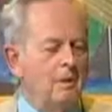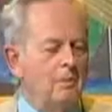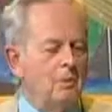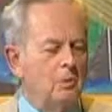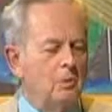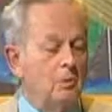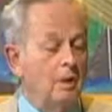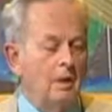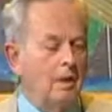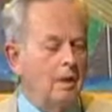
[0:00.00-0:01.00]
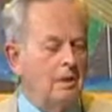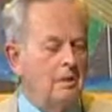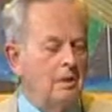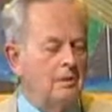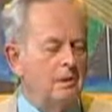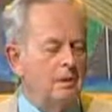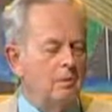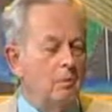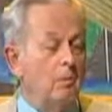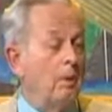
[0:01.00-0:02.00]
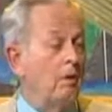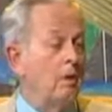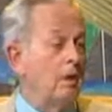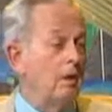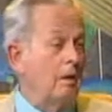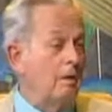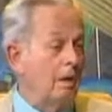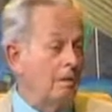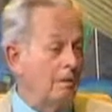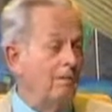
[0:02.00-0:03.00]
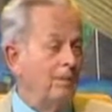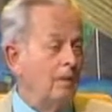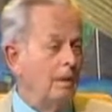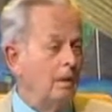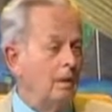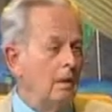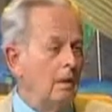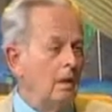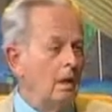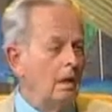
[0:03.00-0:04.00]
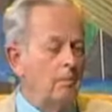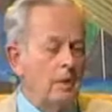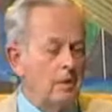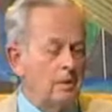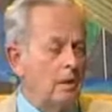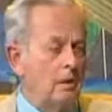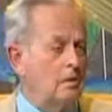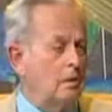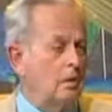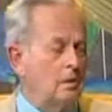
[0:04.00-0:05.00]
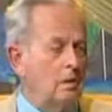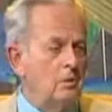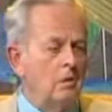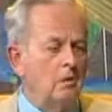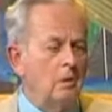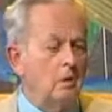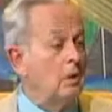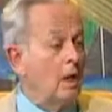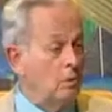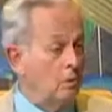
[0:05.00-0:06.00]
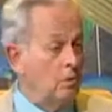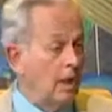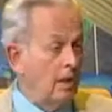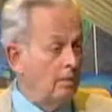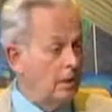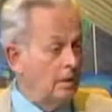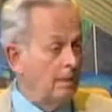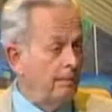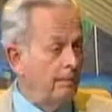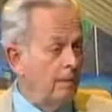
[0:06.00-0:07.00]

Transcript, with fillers: come to realize that uh, we're buried in it now. Yes. And plastic is, is such a, a dangerous item, isn't it?